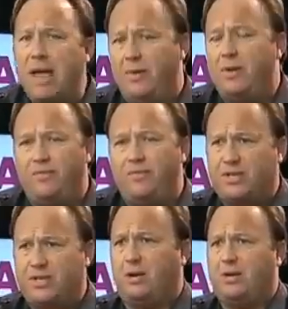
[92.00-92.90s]
Panetta, the
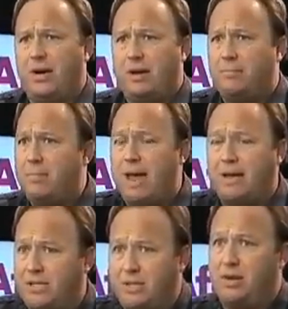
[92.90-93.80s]
defense secretary, came
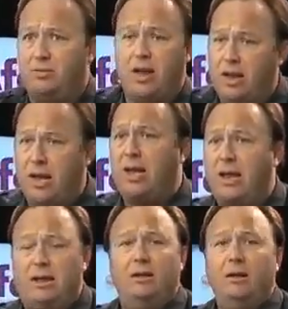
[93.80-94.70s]
back and said they're getting ready
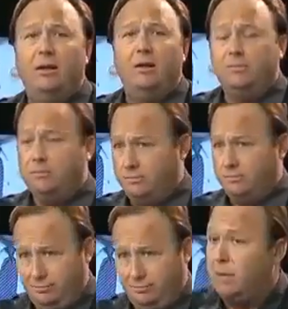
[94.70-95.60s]
to hit.
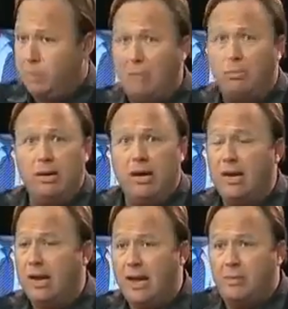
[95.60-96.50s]
They're probably
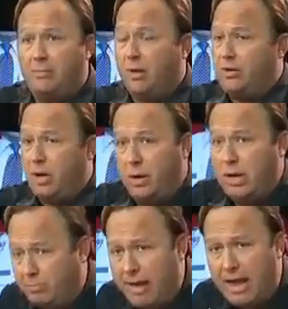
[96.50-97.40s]
going to hit them. They're
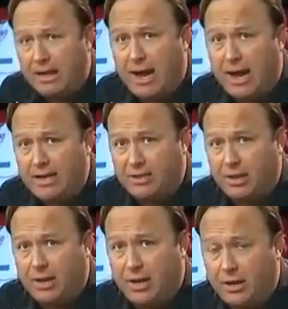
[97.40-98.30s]
totally diplomatically
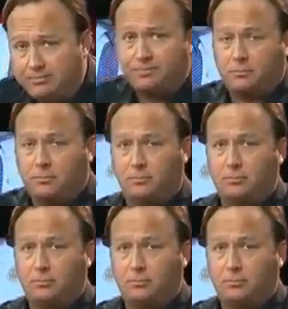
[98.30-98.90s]
isolated.